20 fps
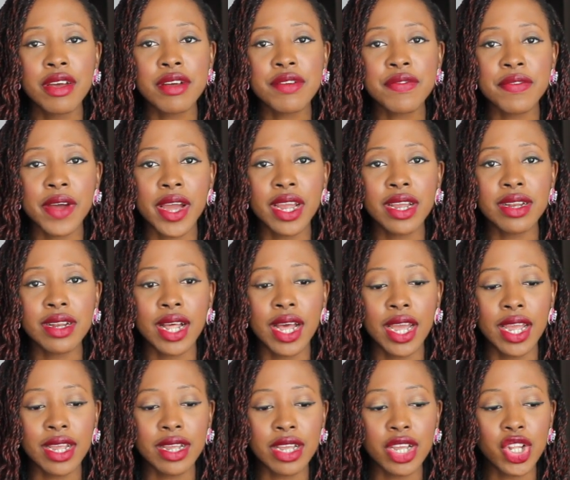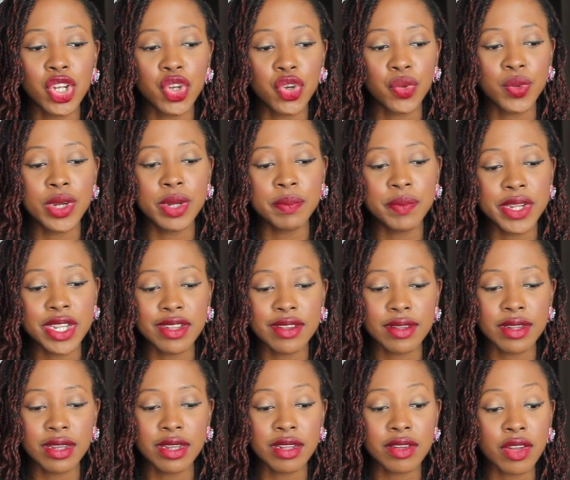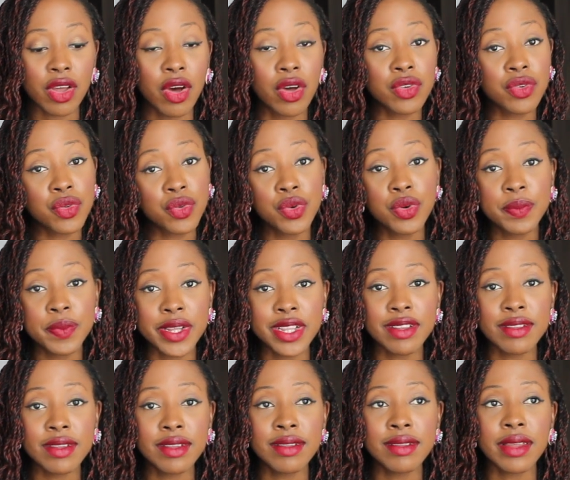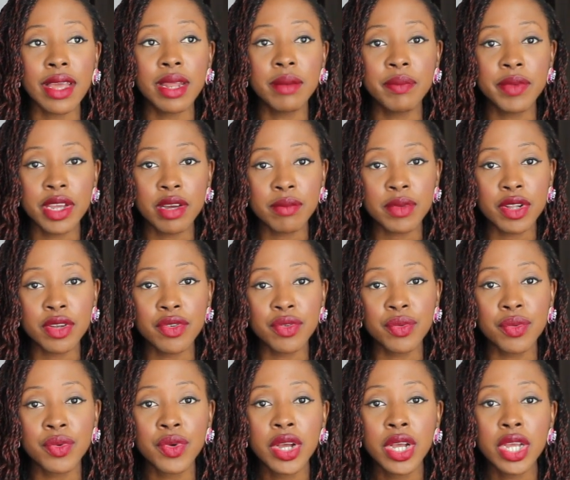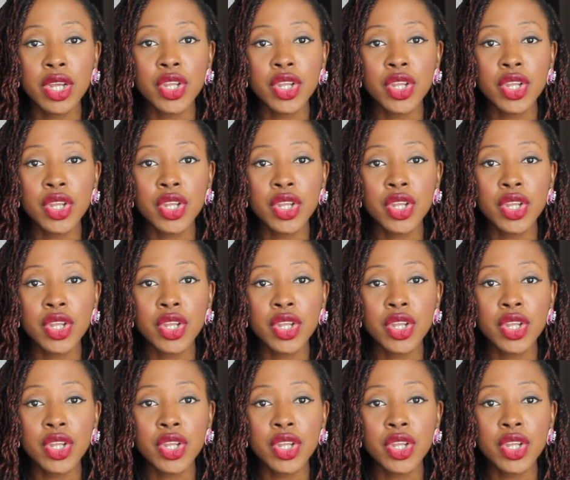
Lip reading: find like 3 pieces or 2 pieces and be able to